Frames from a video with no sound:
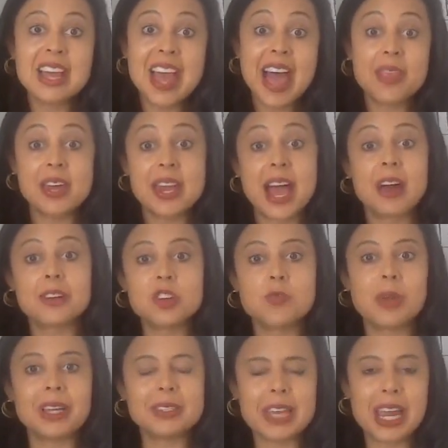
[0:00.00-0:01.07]
And then how do you
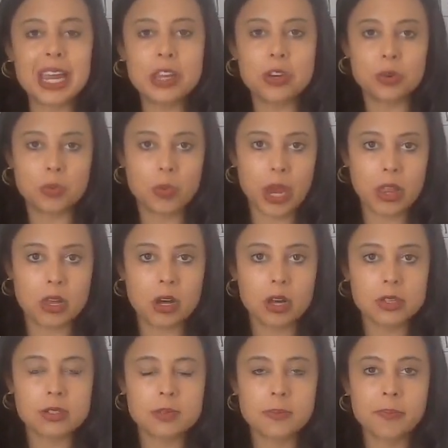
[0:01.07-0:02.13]
maintain your weight
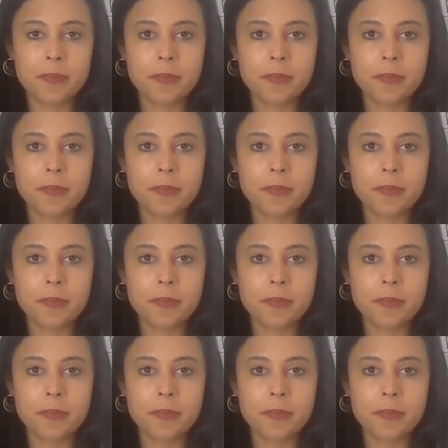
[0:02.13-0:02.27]
loss?